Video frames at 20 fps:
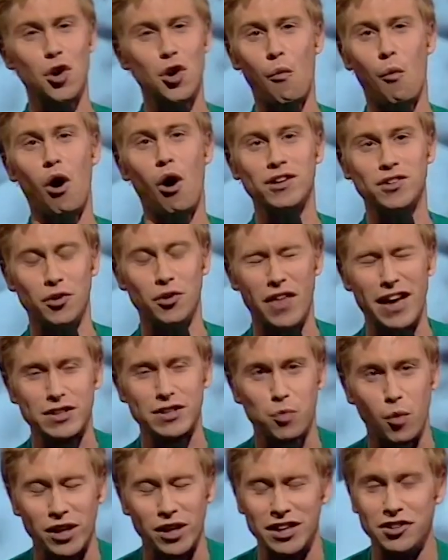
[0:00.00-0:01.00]
You waddle,
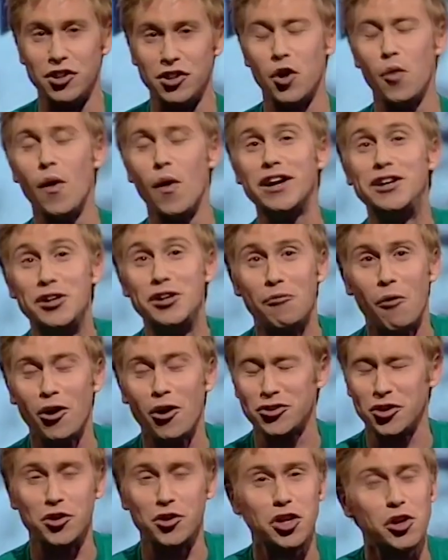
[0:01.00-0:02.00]
that's what you do. When you
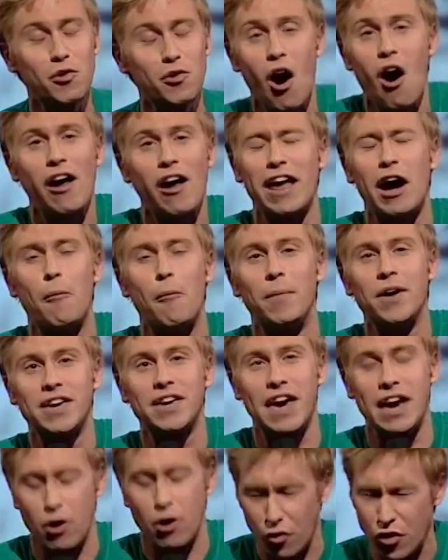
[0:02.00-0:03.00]
waddle, you can't help
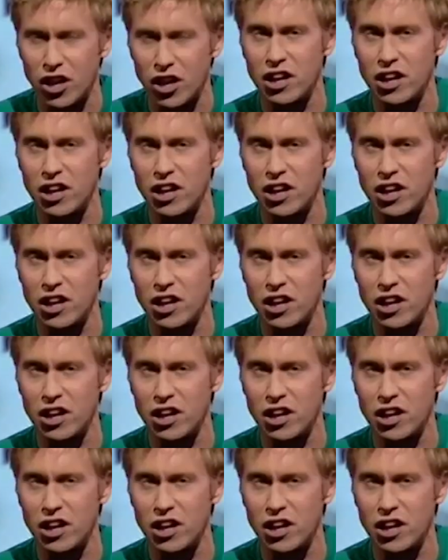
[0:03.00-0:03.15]
but giggle.